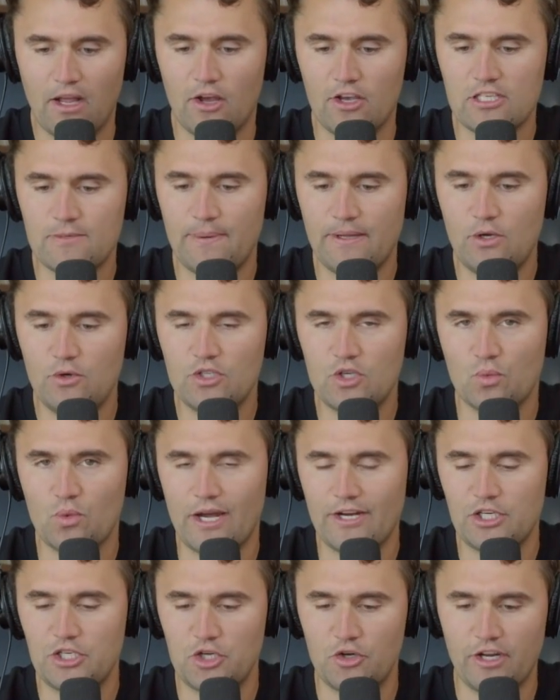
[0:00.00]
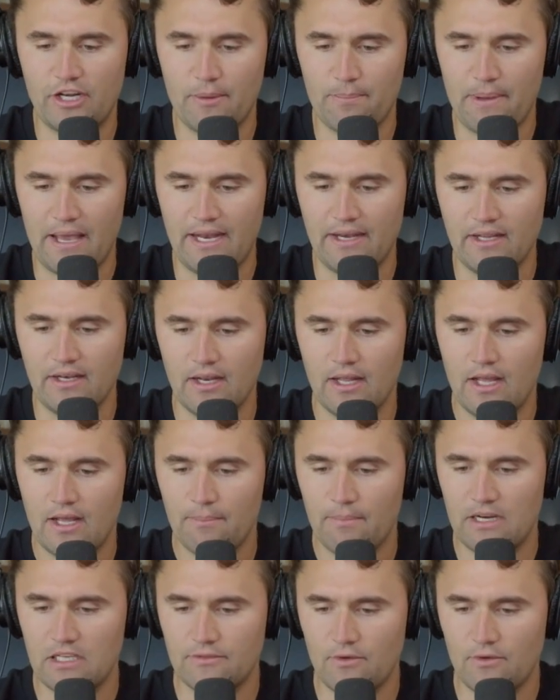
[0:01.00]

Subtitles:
My husband, who's a registered independent,